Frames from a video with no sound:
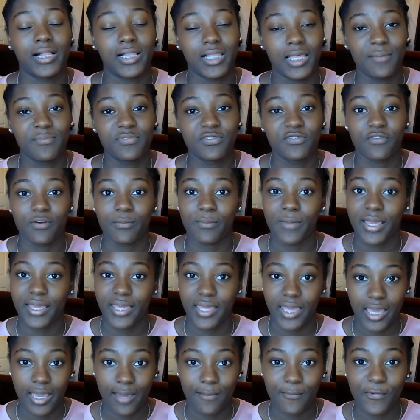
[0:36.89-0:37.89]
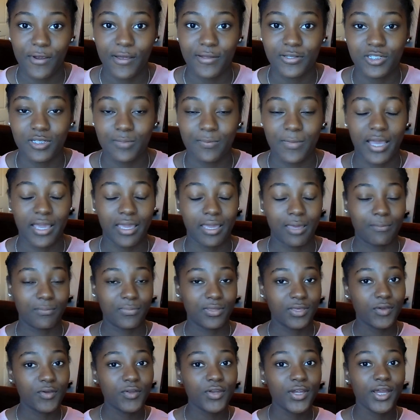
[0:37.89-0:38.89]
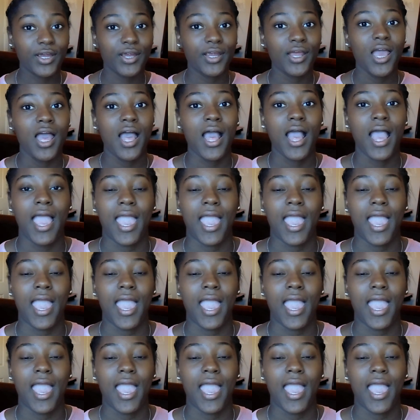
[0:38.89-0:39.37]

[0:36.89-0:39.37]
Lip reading: clips from my camera to my computer,